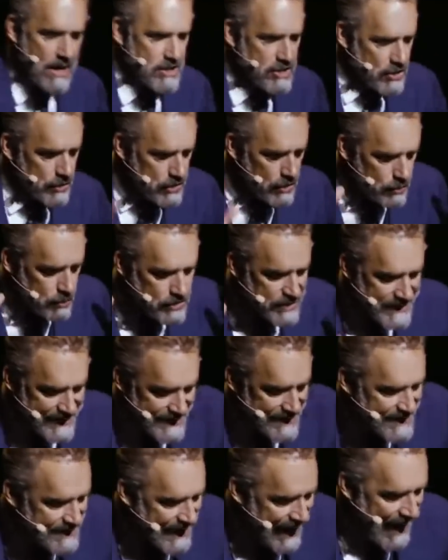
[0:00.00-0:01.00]
so you
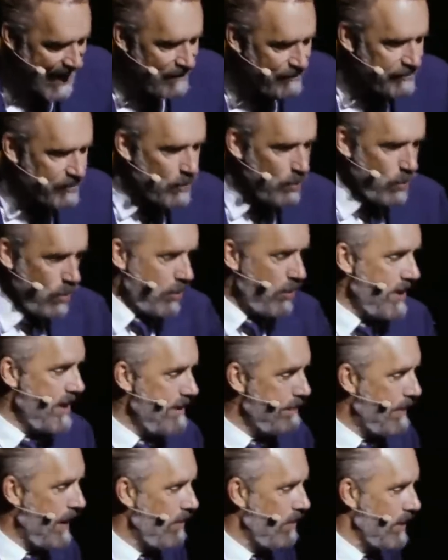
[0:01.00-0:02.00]
didn't have to worry
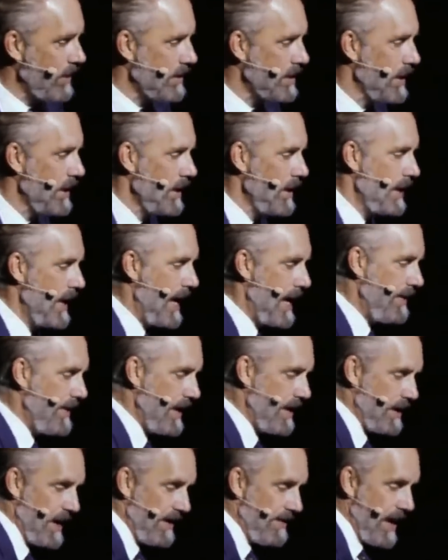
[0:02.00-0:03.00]
about it. And
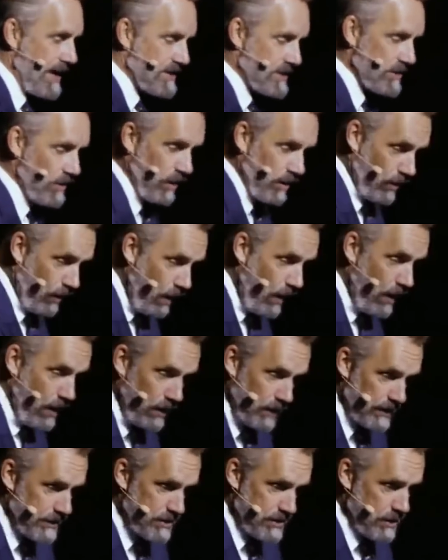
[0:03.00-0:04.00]
that's not
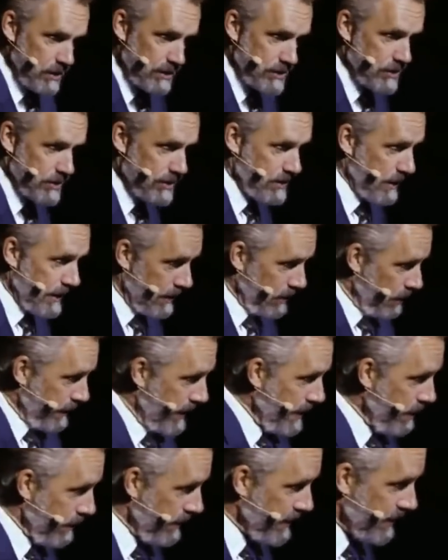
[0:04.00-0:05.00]
all. It's not just that you're here in